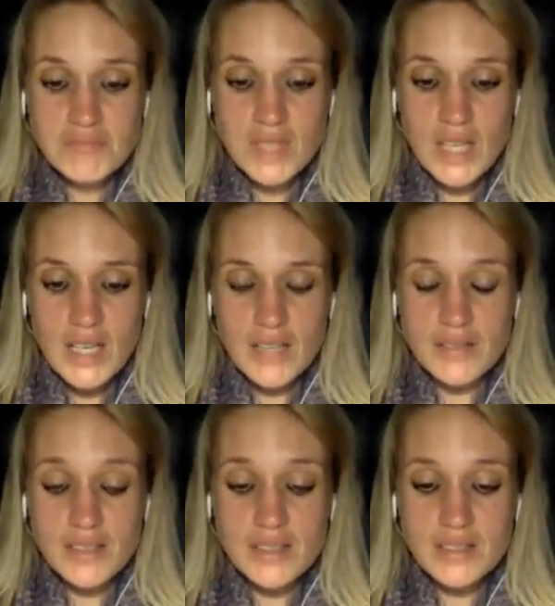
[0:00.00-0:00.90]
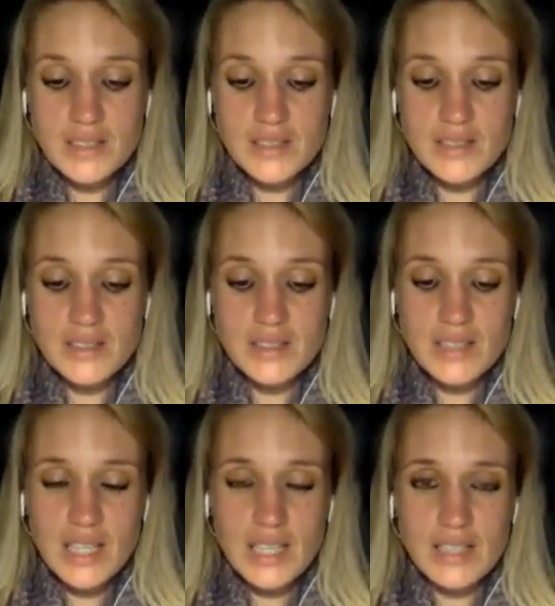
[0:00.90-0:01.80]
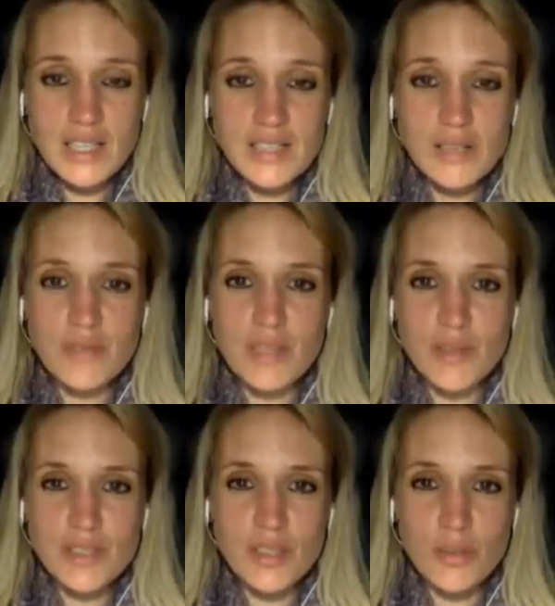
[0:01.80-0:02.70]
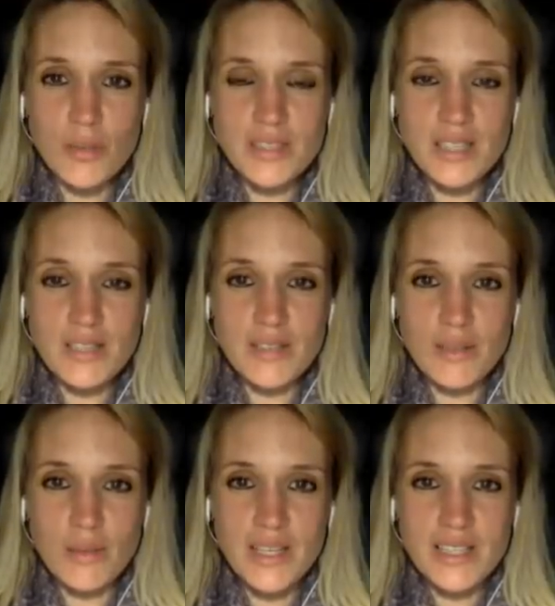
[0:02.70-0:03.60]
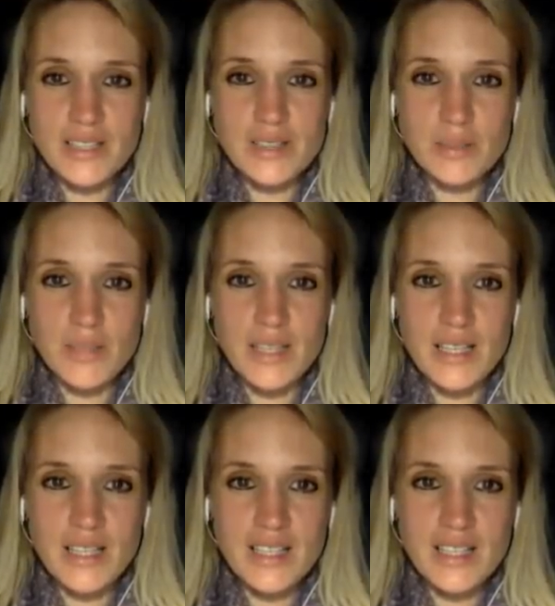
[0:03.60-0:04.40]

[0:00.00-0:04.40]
I don't really want to call myself an awakened being.